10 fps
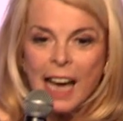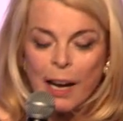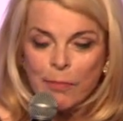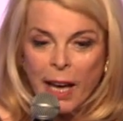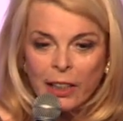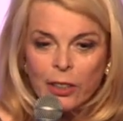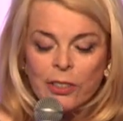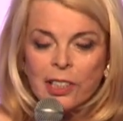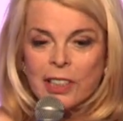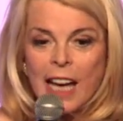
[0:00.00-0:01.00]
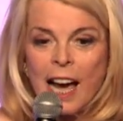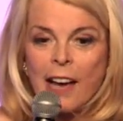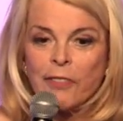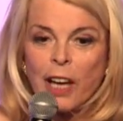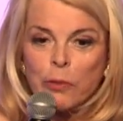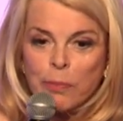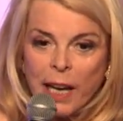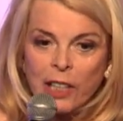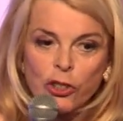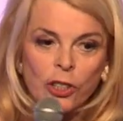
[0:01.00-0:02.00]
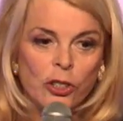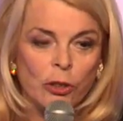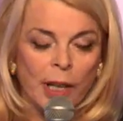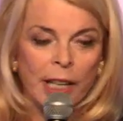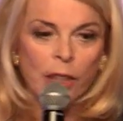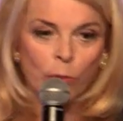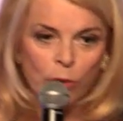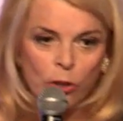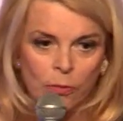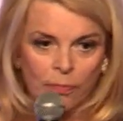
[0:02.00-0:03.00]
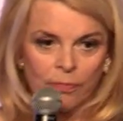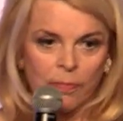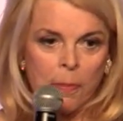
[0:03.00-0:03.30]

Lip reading: medical staff and patients are in the room.